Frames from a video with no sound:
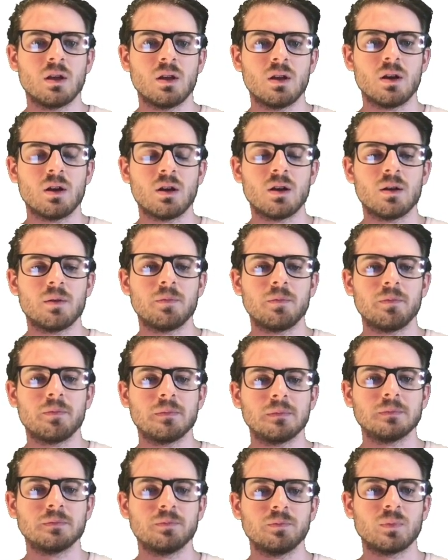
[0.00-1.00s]
Um,
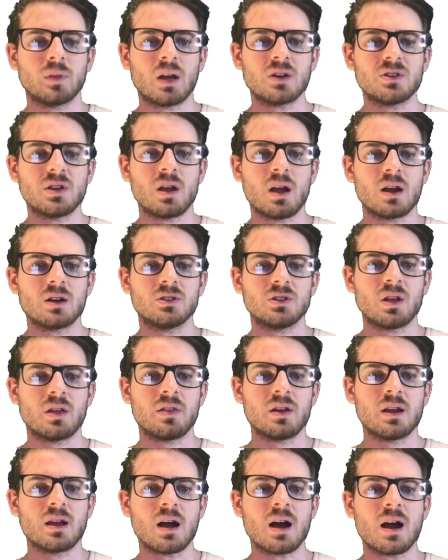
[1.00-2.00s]
actually, actually, I
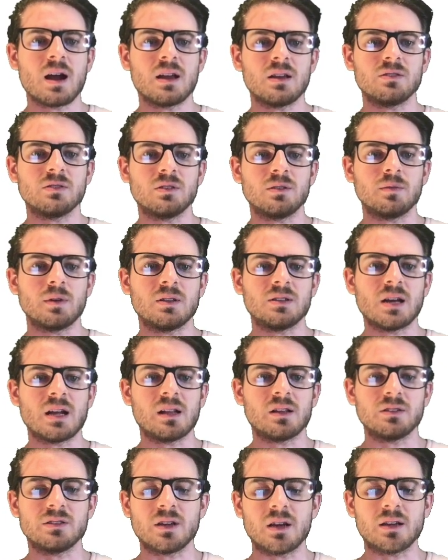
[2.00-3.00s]
think I is
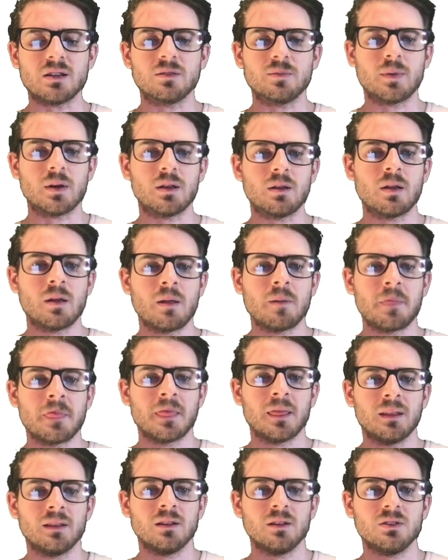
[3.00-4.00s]
italicized, but
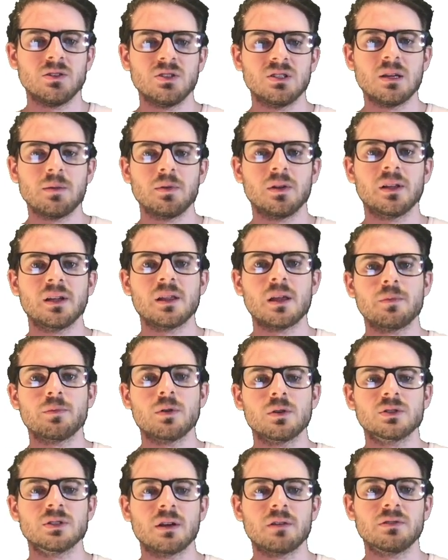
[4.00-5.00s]
this is typically the
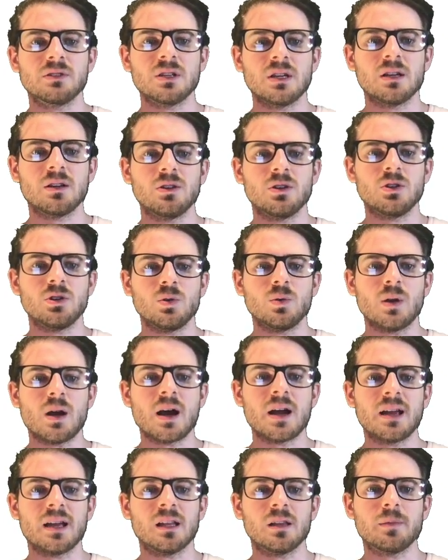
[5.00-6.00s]
approach I've seen. You do an
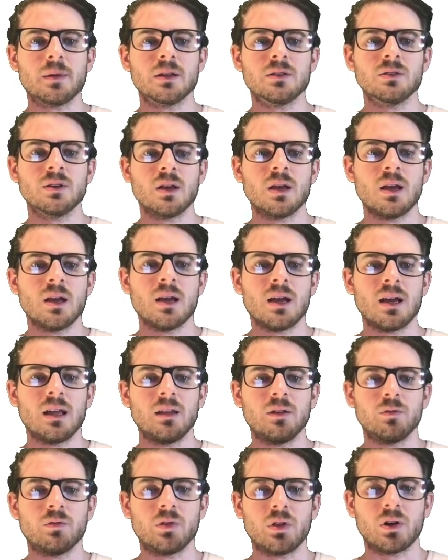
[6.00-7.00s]
I element, and
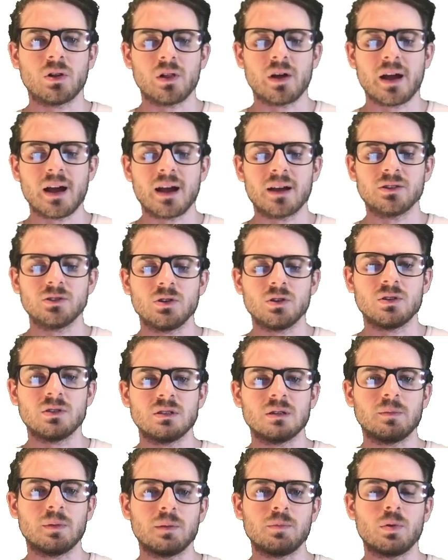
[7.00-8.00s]
then for the class, you can
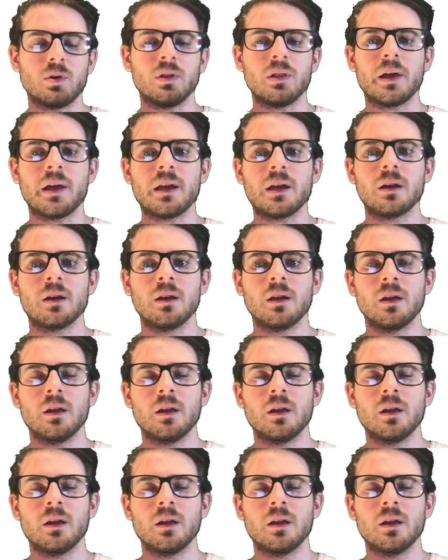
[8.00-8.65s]
simply put like